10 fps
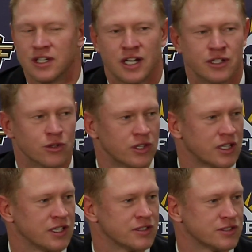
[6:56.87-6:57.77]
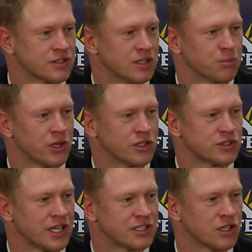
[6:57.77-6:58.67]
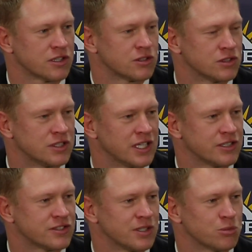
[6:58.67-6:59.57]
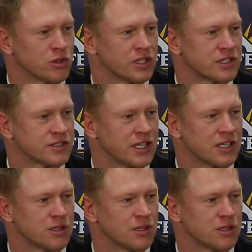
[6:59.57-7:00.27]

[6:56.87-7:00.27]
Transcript: I know the kids, the players that I talked to today seemed really excited